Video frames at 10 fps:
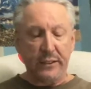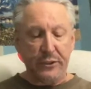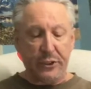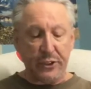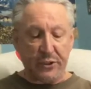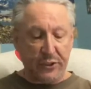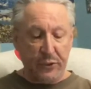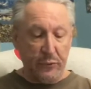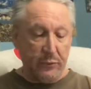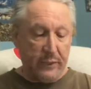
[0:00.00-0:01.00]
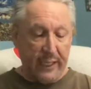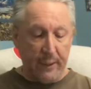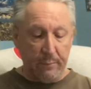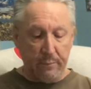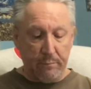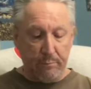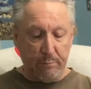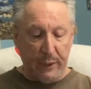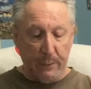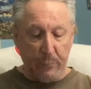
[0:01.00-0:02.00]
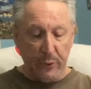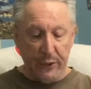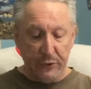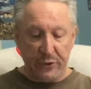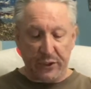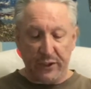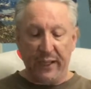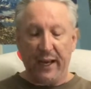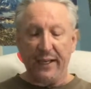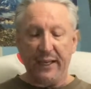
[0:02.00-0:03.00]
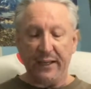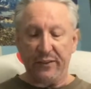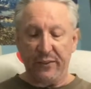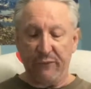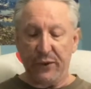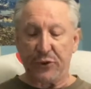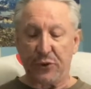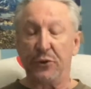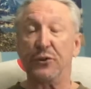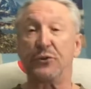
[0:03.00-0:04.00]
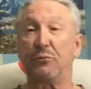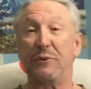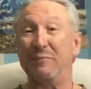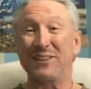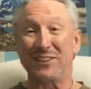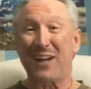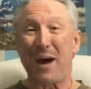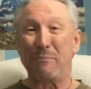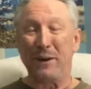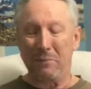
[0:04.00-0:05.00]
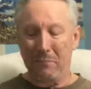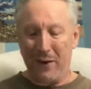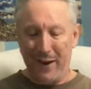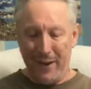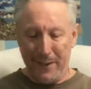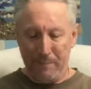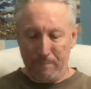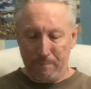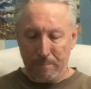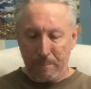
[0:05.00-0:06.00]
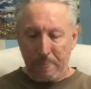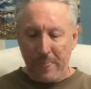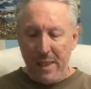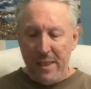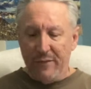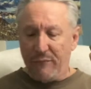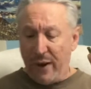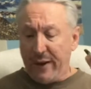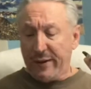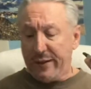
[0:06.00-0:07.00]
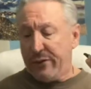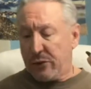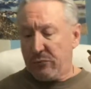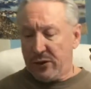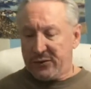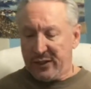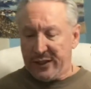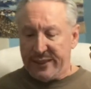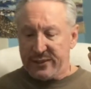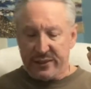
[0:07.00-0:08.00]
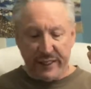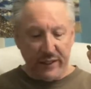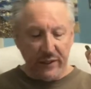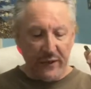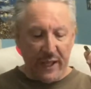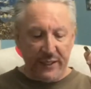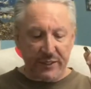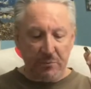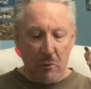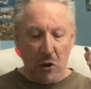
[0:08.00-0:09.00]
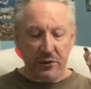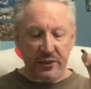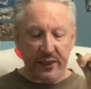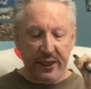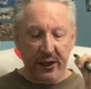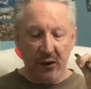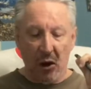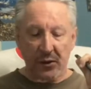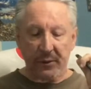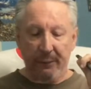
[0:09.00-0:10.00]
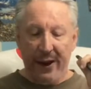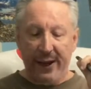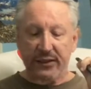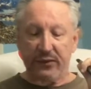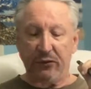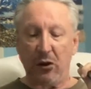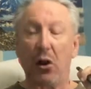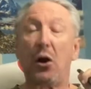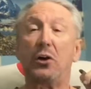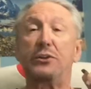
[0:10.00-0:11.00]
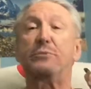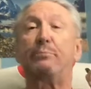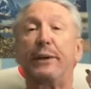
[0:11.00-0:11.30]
just to get people used to the idea that visitors would be stopping by. Finally, the Karoslings settled on a small city along the banks of a large,